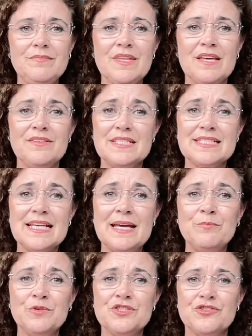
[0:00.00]
The same
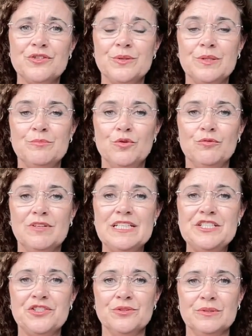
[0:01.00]
was true at a more
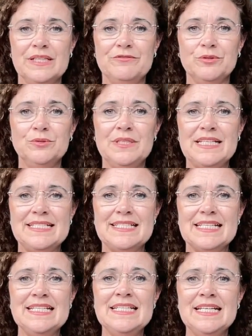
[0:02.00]
regional level, he
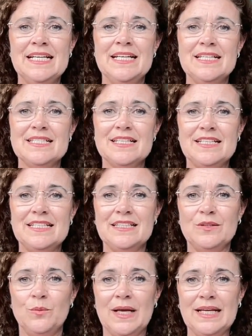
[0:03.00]
said, citing
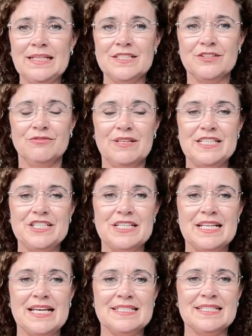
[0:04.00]
the Wellington region
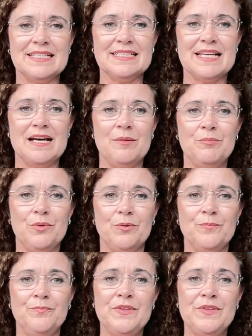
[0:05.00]
as an example.